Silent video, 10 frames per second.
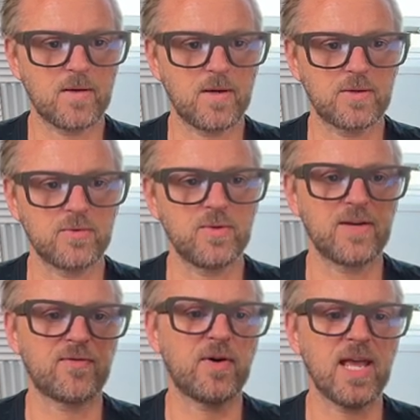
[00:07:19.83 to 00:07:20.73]
Uh, do
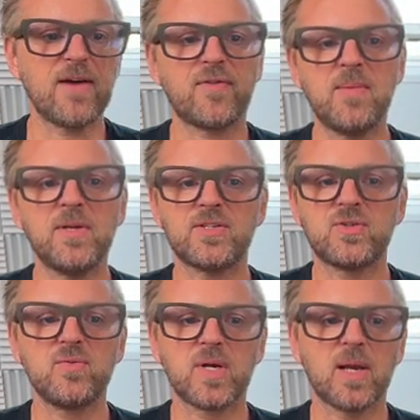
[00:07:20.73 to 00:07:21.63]
that for yeah for M E
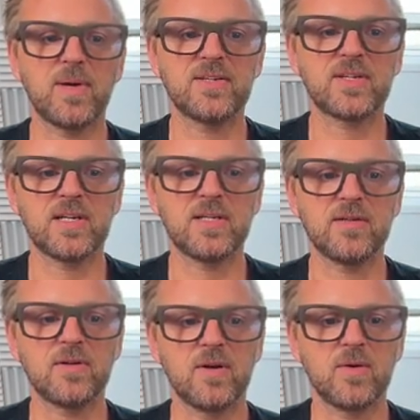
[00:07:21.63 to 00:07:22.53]
two, we can basically
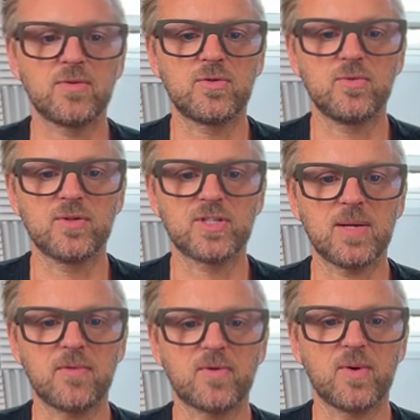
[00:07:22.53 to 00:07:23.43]
you know do the
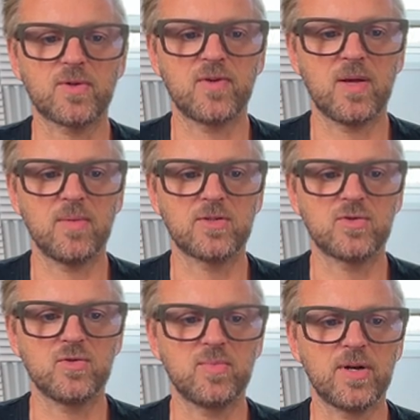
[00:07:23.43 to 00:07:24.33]
same, of course, for M E
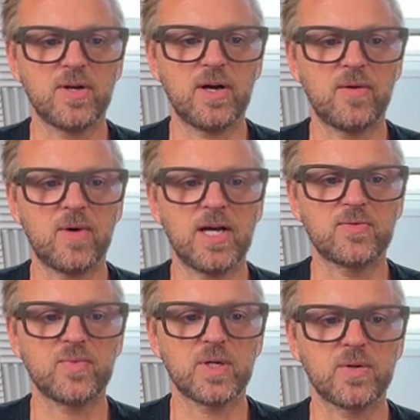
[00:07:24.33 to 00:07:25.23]
two, but
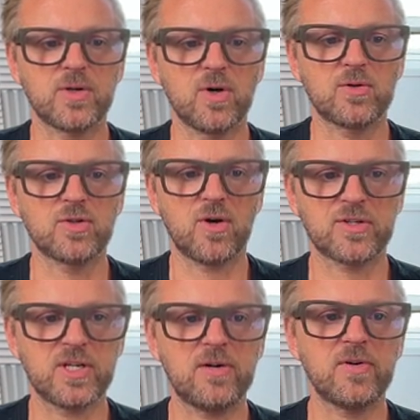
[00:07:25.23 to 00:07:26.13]
otherwise we could go to
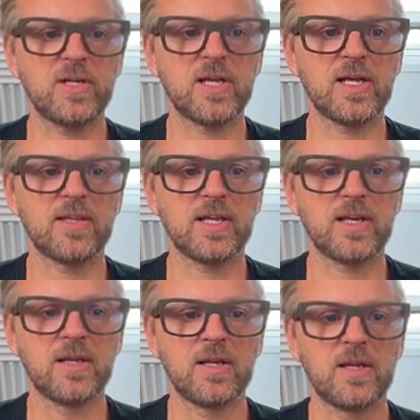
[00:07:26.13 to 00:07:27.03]
auxiliary, and
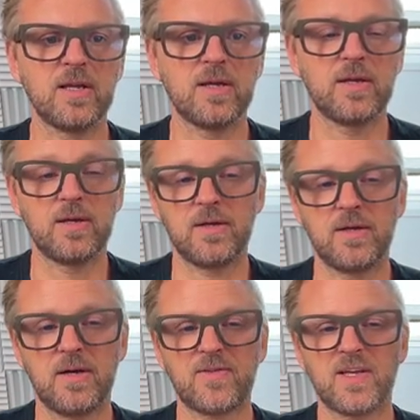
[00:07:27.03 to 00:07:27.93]
then
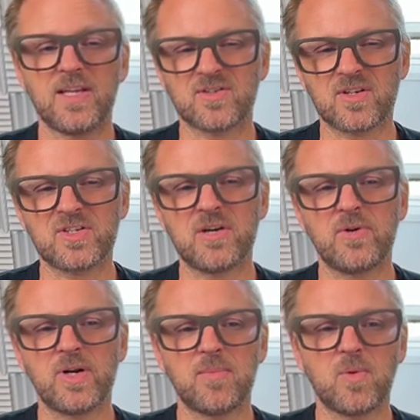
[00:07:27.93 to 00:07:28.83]
I think it's
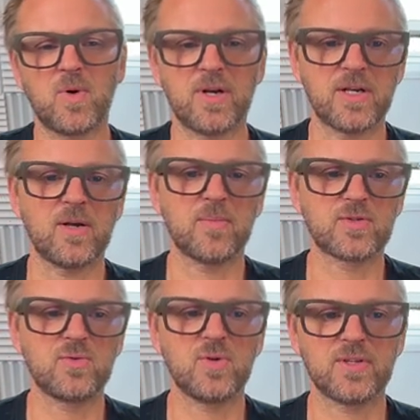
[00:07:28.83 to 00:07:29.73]
auxiliary number one and number
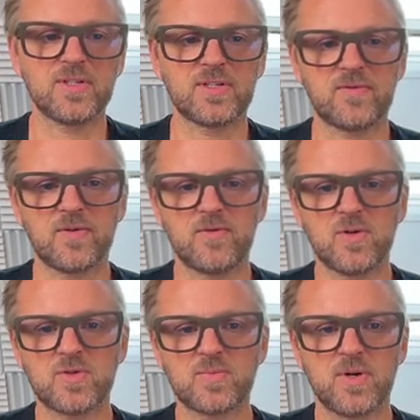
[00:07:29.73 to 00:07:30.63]
two on these different
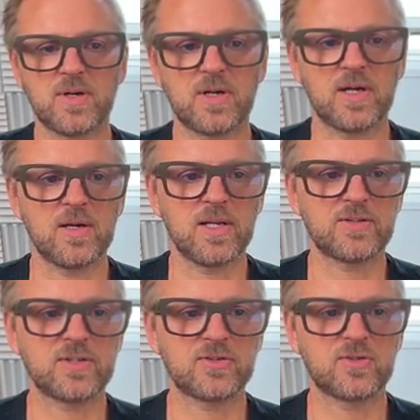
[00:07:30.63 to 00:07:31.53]
rows, but uh,
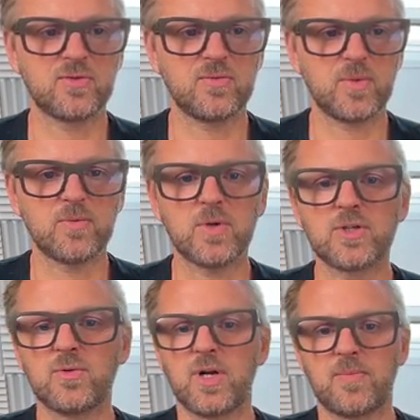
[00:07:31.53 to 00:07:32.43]
let's just do we, we
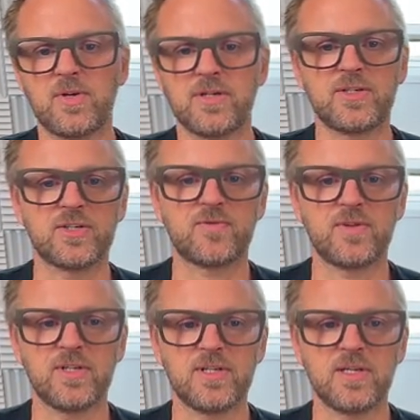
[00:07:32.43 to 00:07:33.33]
do it up here just for
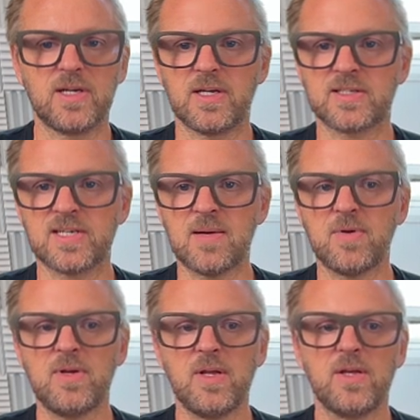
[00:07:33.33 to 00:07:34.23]
the
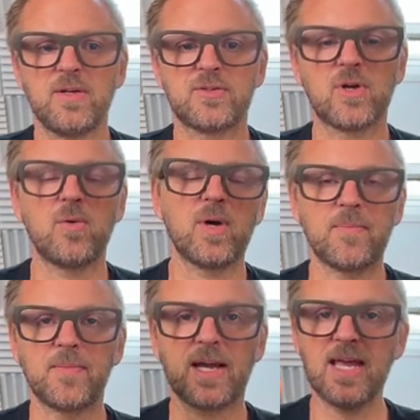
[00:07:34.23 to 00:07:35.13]
example. So
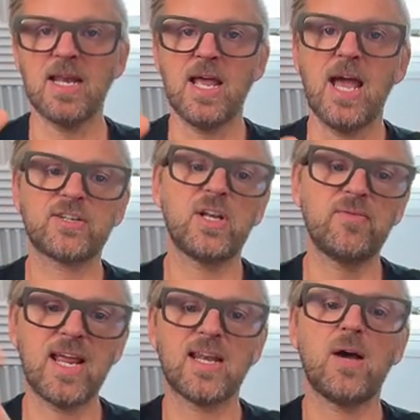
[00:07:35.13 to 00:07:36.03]
um, again, actually
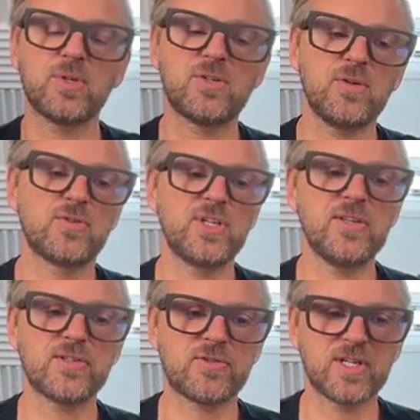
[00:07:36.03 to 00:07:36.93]
right now we should you see
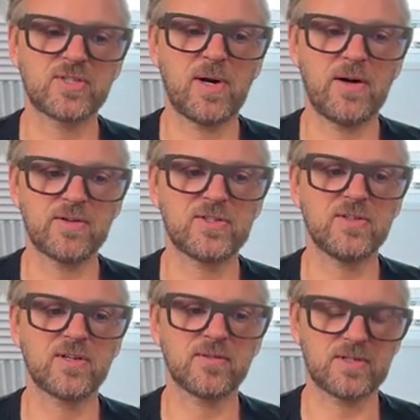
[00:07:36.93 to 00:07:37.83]
the
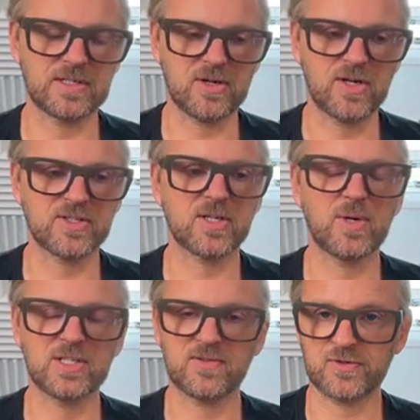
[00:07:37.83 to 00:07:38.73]
transparency, the, the
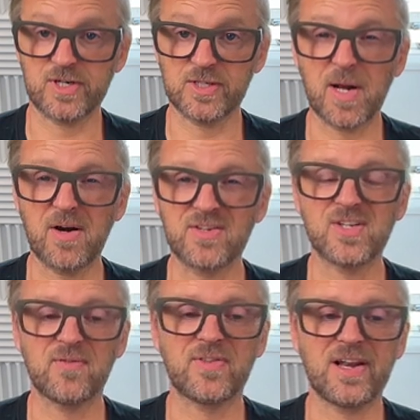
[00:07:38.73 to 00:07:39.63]
consequence of
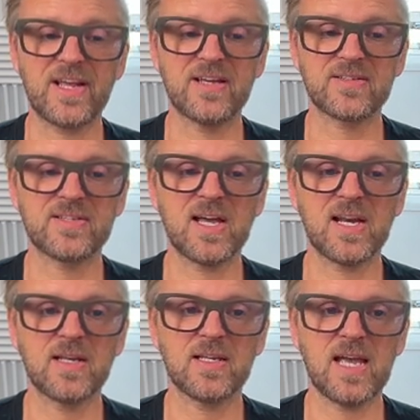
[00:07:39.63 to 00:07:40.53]
transparency of the layers,
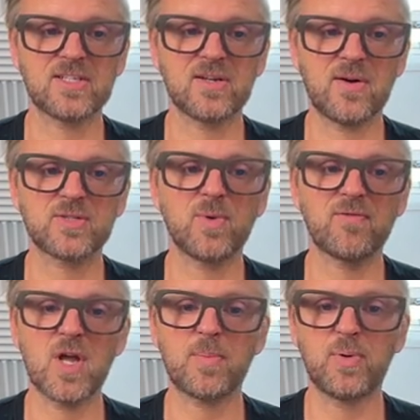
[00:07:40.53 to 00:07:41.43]
that as long as we
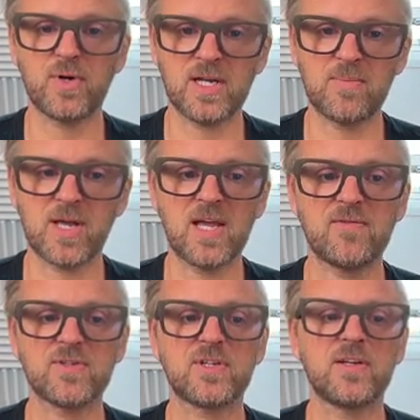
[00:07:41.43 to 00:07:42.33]
have not put any
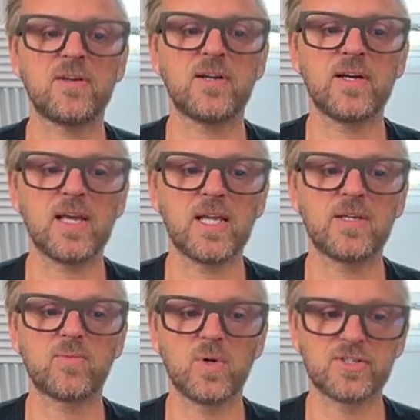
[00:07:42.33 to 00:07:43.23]
behaviors in here,
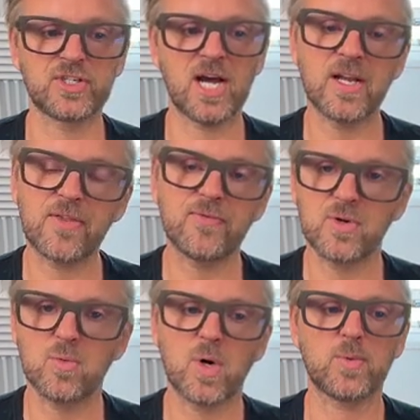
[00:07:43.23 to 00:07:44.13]
it will shine
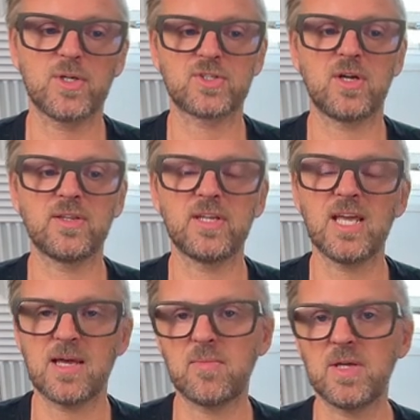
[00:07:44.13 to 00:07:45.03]
through what was on the
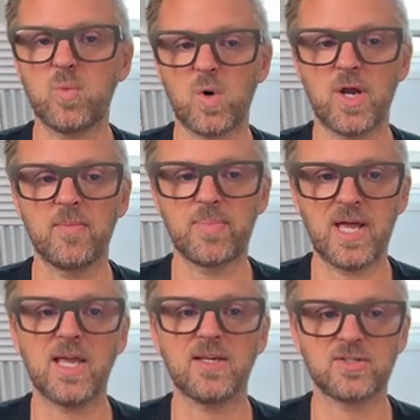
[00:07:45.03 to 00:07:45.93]
M E one
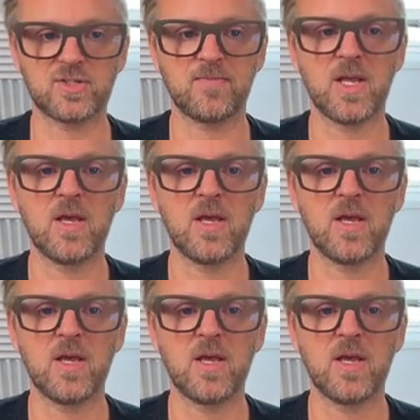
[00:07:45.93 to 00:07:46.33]
page.